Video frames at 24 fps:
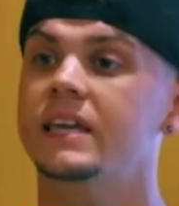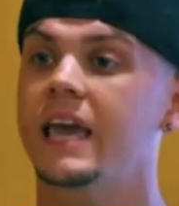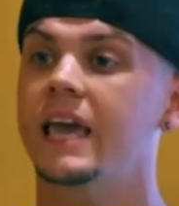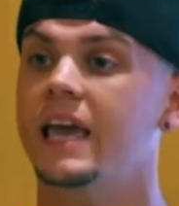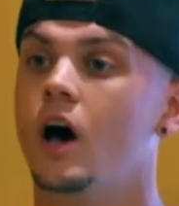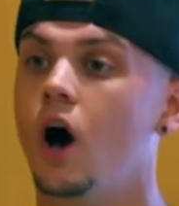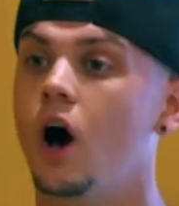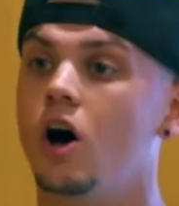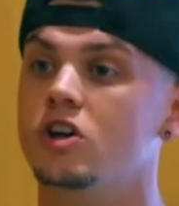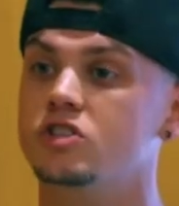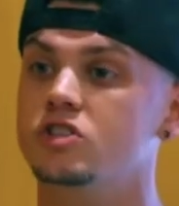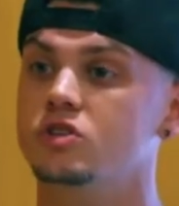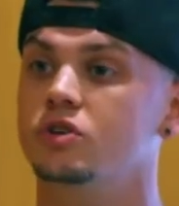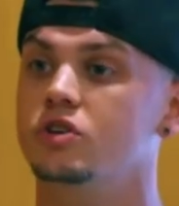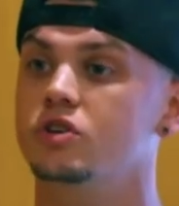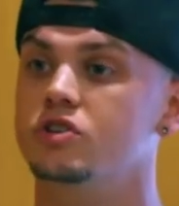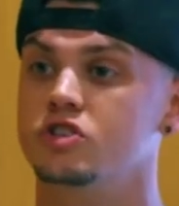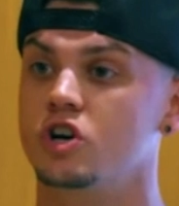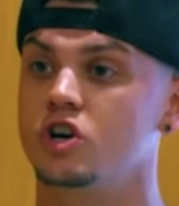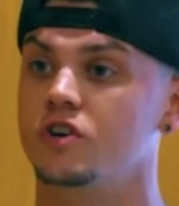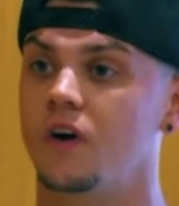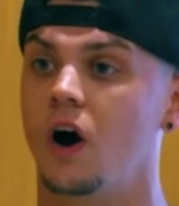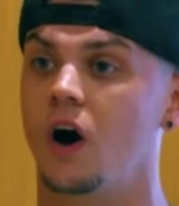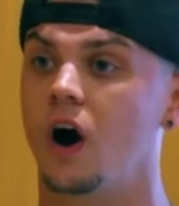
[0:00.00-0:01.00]
like,
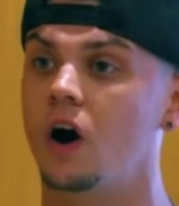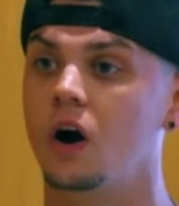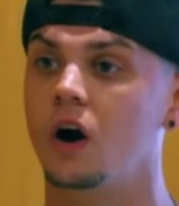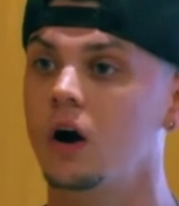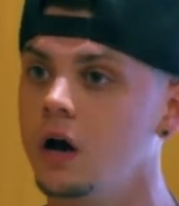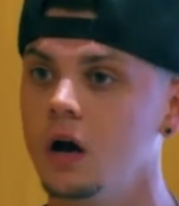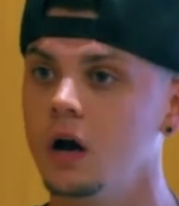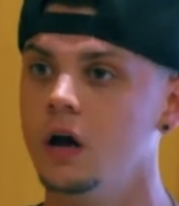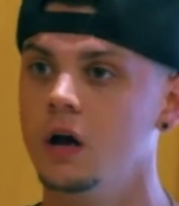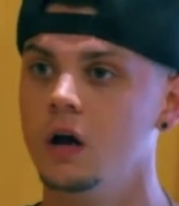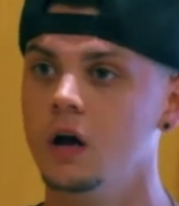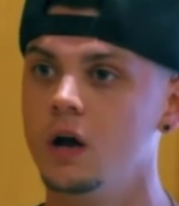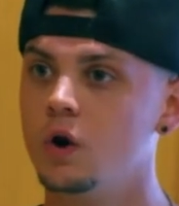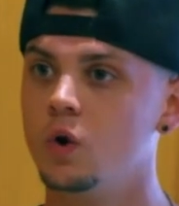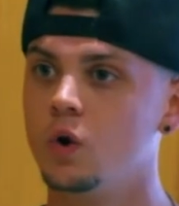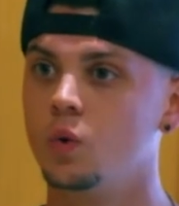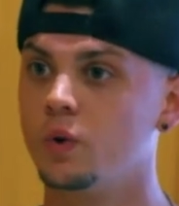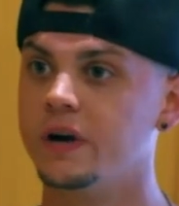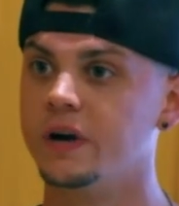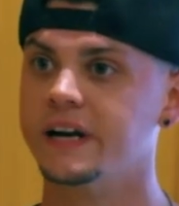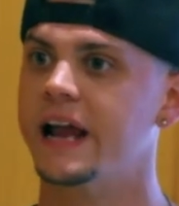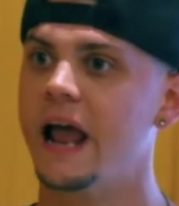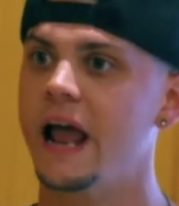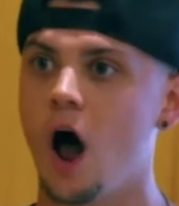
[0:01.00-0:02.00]
oh, Brandon and Theresa
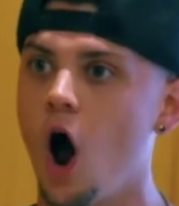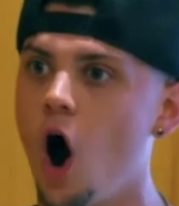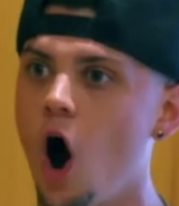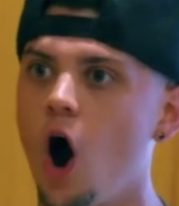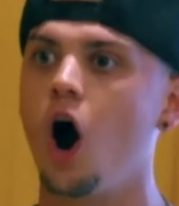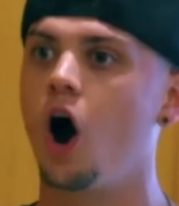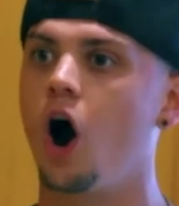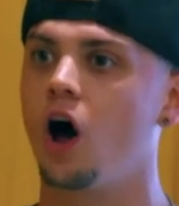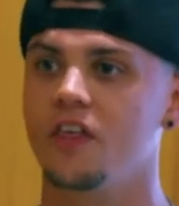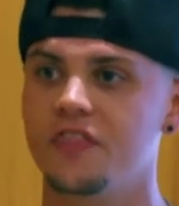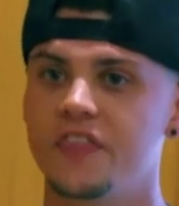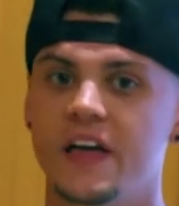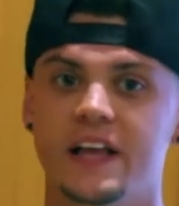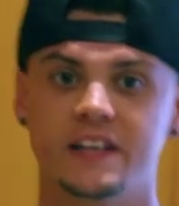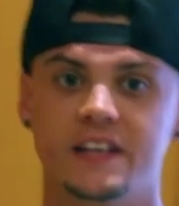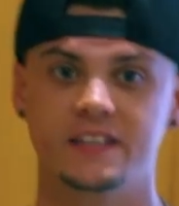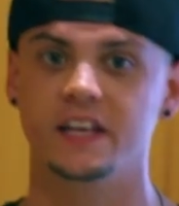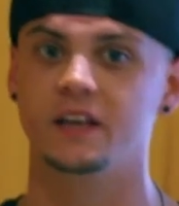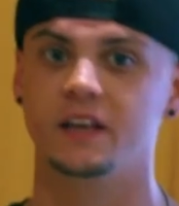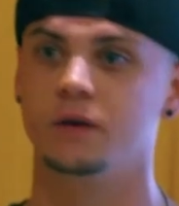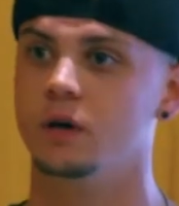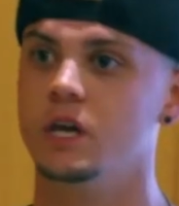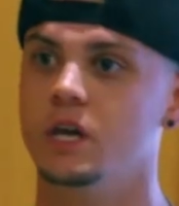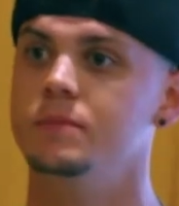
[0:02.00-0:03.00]
are not allowing us to
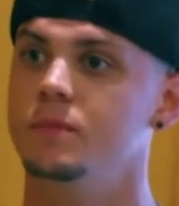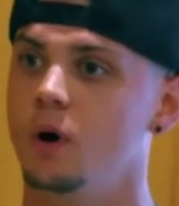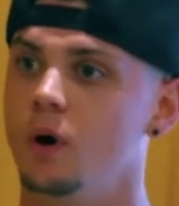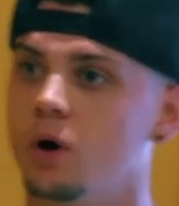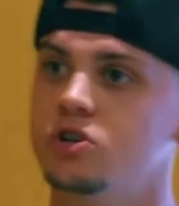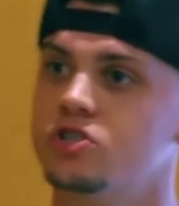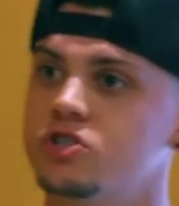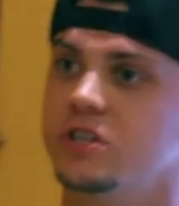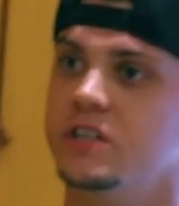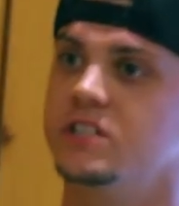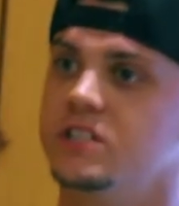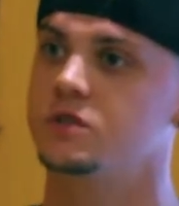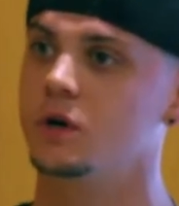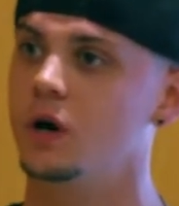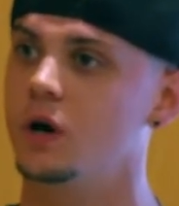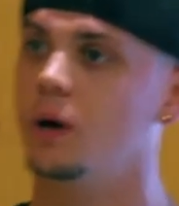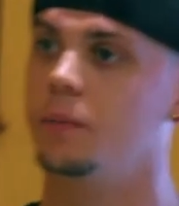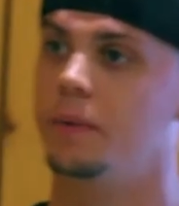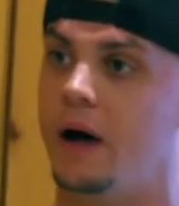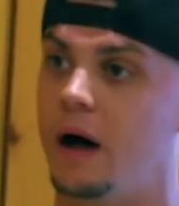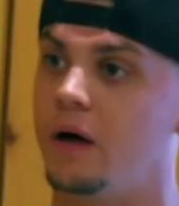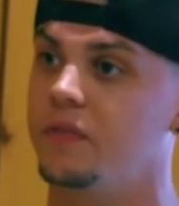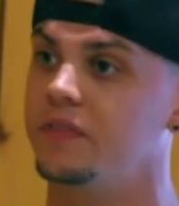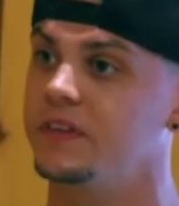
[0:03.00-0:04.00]
show this
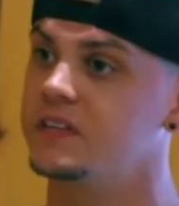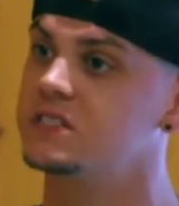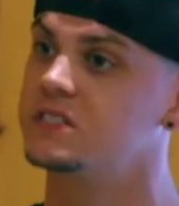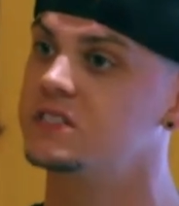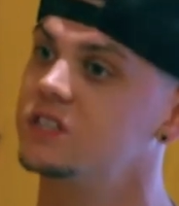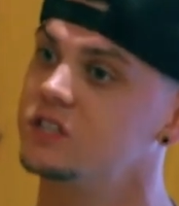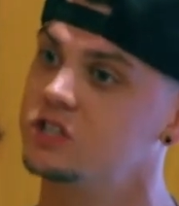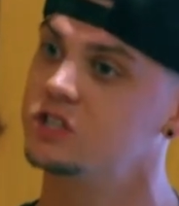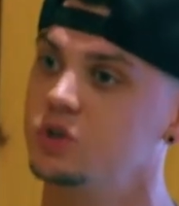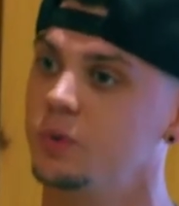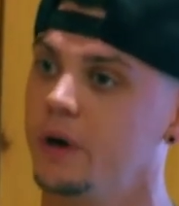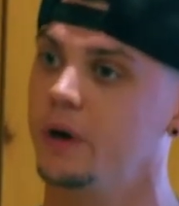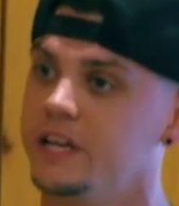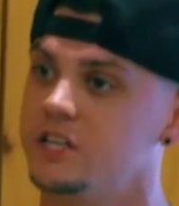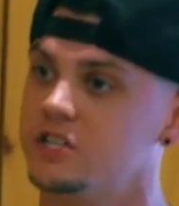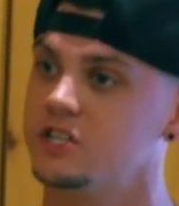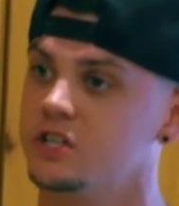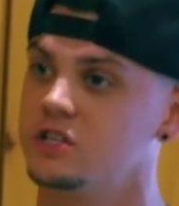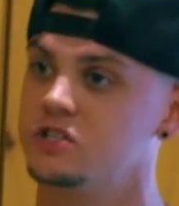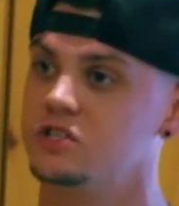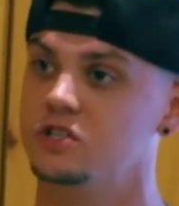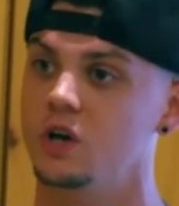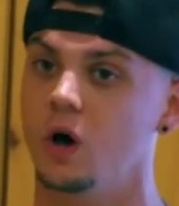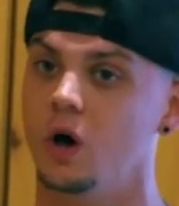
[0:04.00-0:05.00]
on air. And it's just,
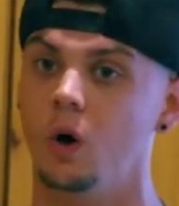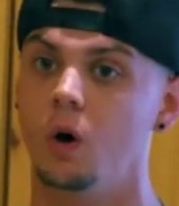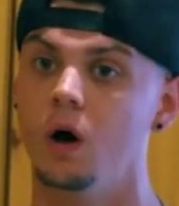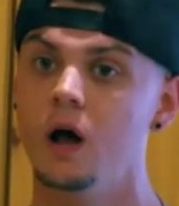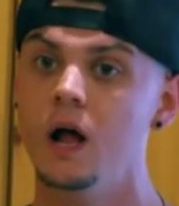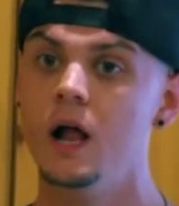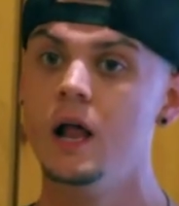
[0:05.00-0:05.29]
it really